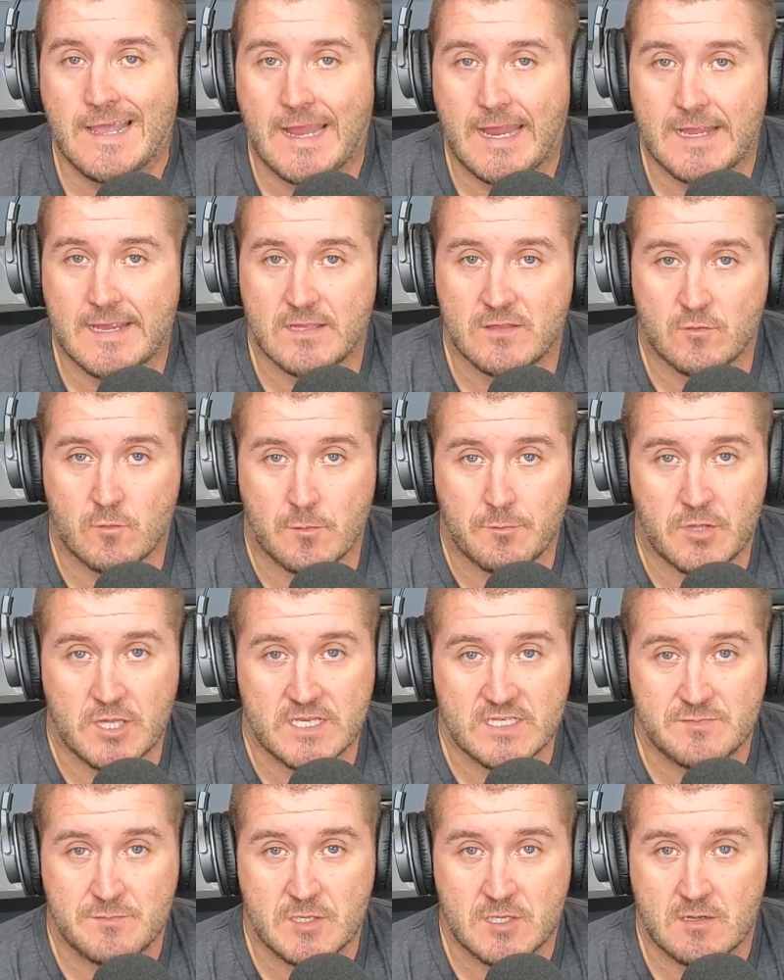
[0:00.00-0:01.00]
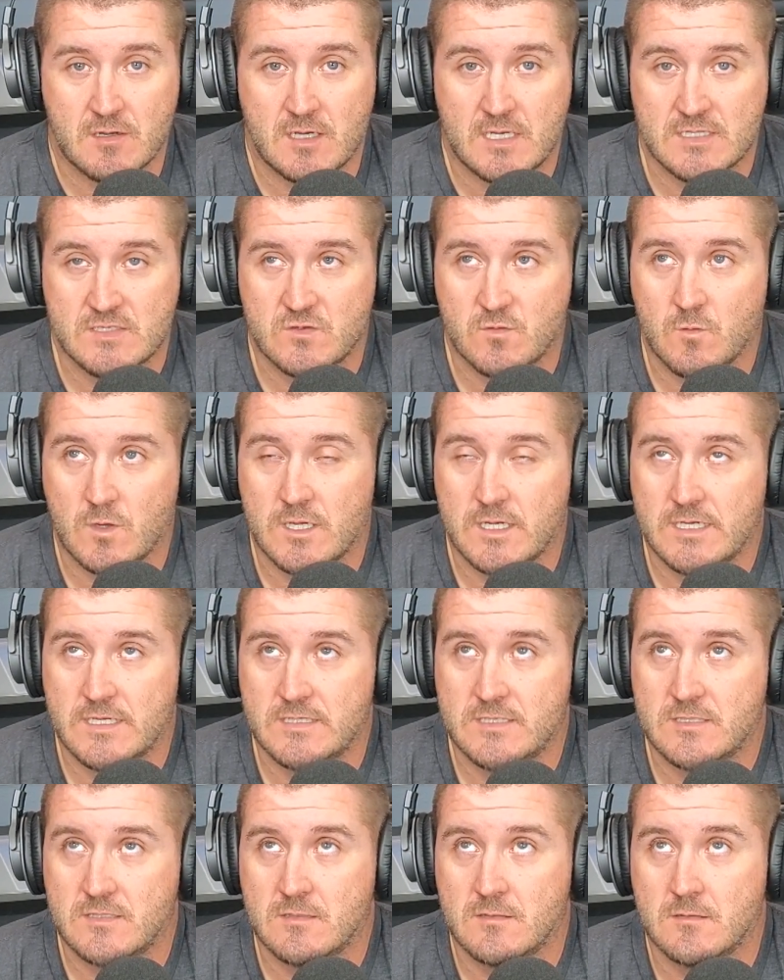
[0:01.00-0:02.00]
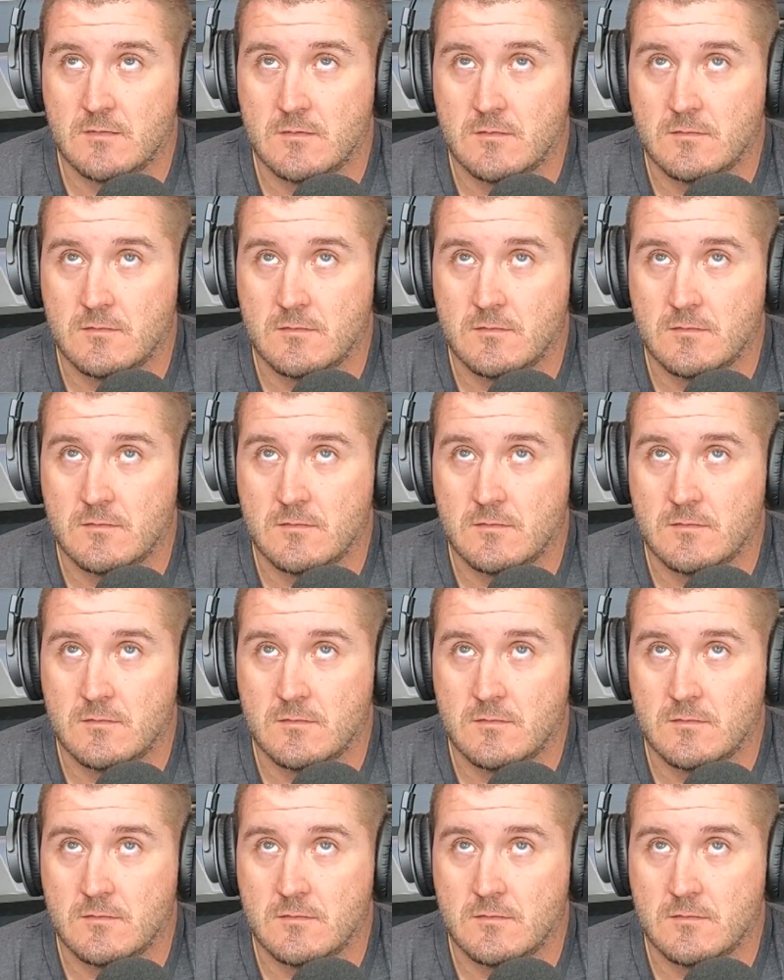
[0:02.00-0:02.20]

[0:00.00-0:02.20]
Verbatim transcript: And the replacement cost was